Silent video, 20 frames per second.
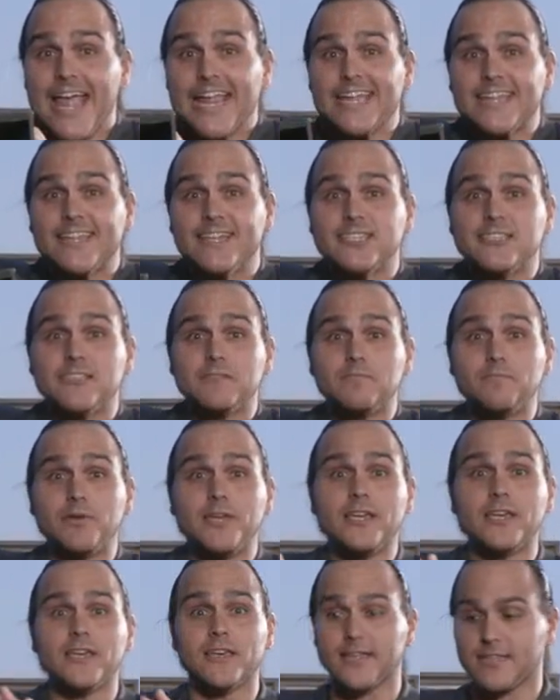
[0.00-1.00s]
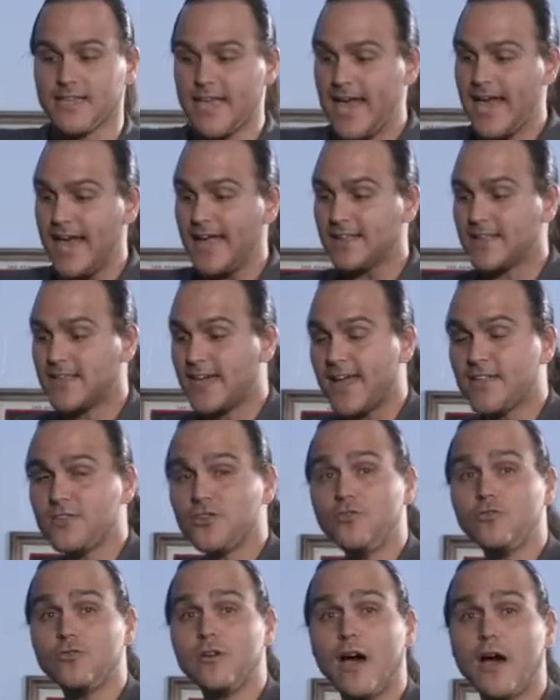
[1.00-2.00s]
disappeared. And can
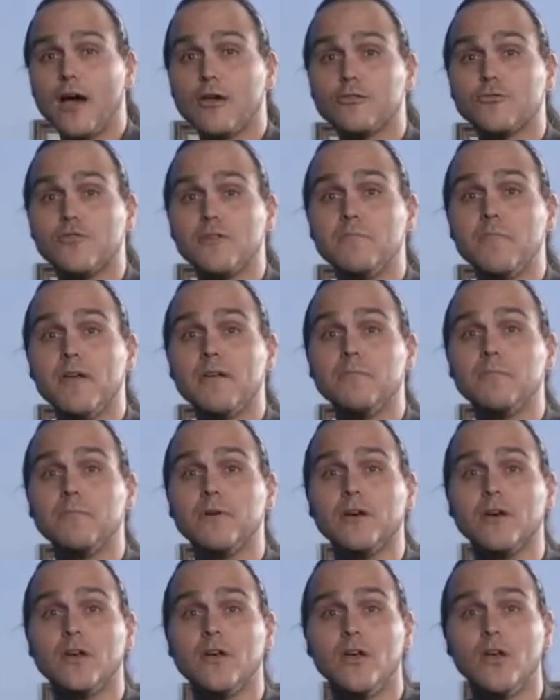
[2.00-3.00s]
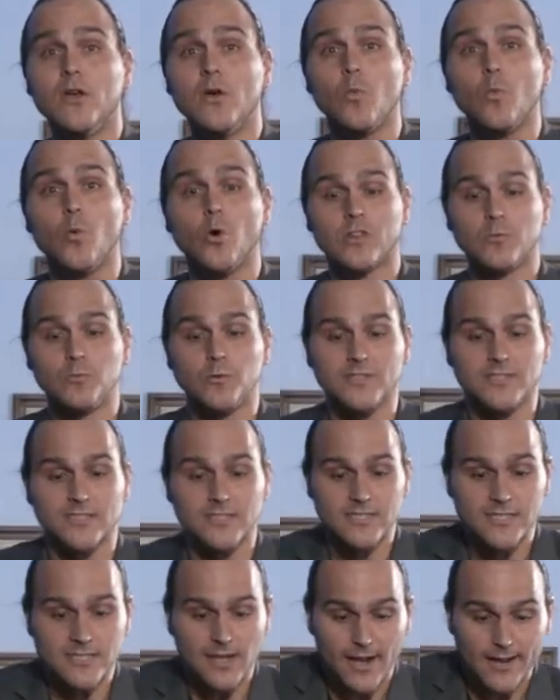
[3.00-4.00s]
you guys remember what was
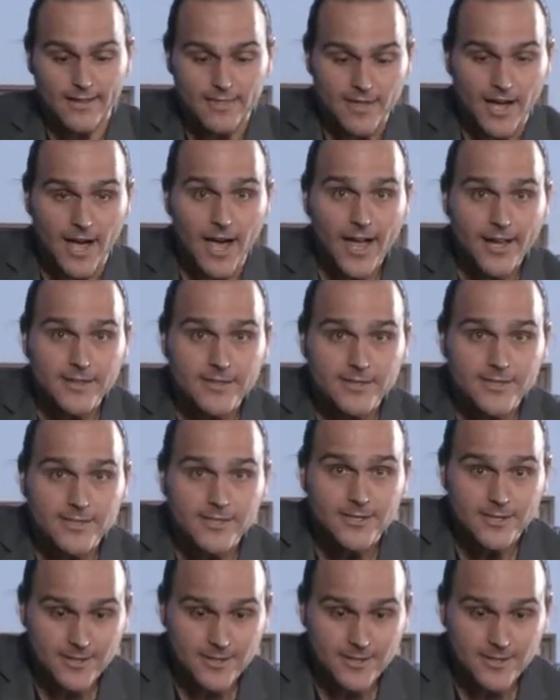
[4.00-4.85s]
inside the hat?